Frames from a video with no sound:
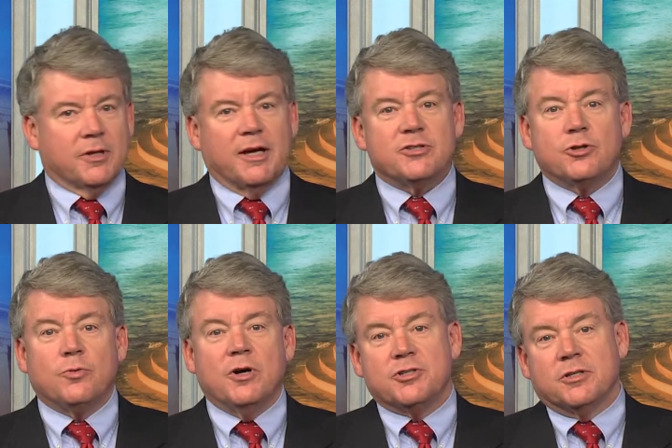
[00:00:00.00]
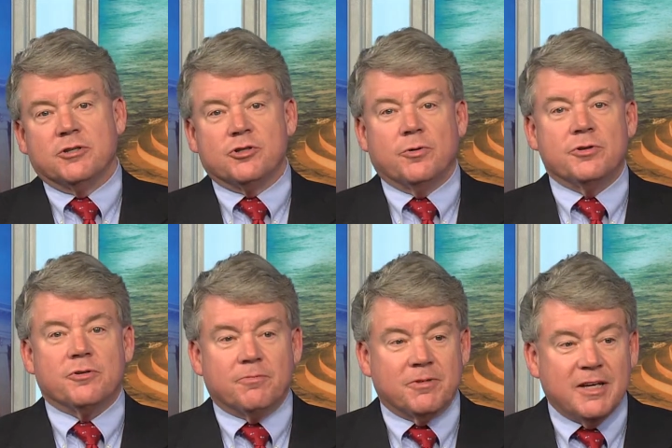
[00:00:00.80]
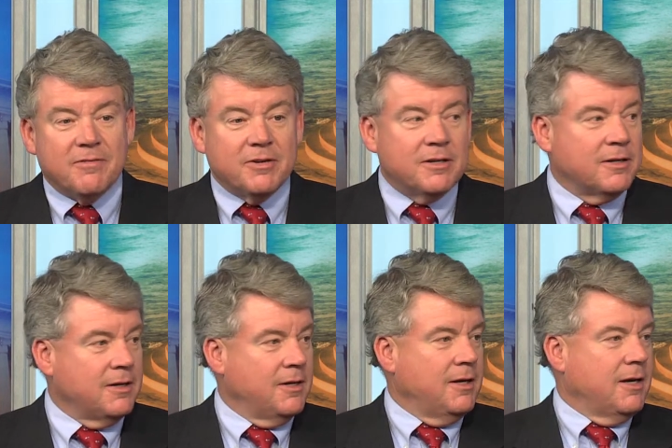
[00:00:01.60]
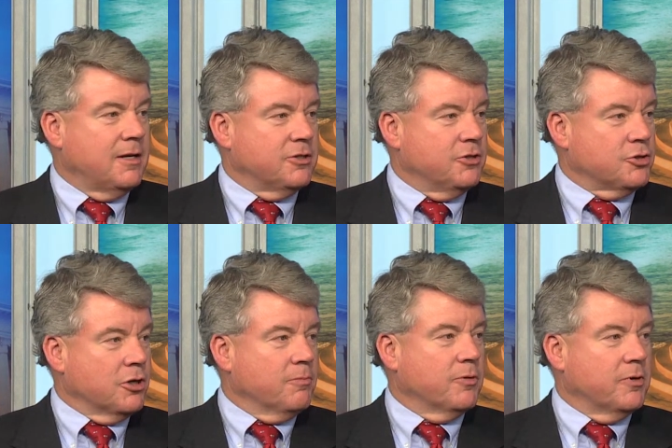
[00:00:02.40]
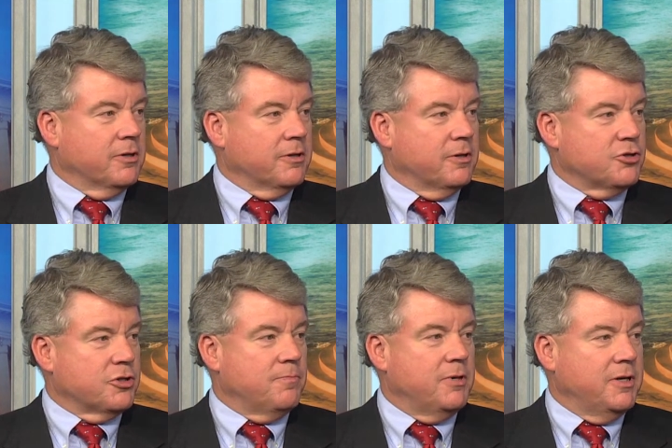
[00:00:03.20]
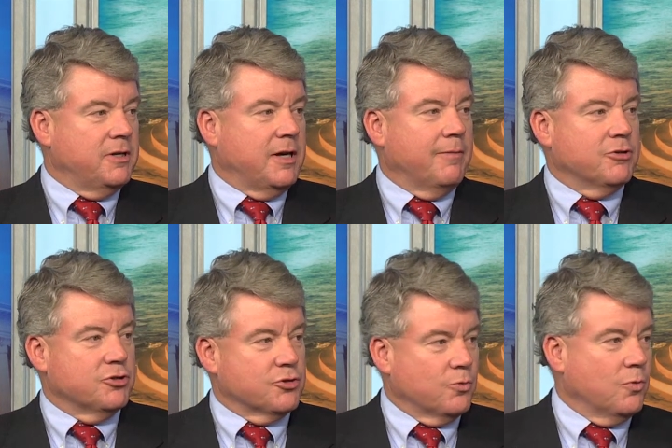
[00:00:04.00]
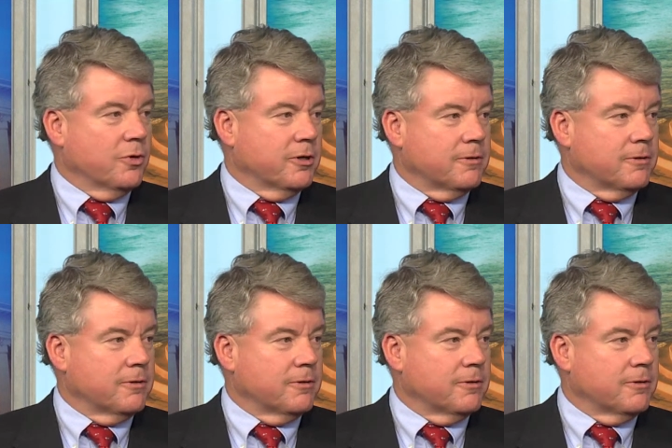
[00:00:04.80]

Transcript: So that's the question that juries are given to determine whether there should be damages awarded.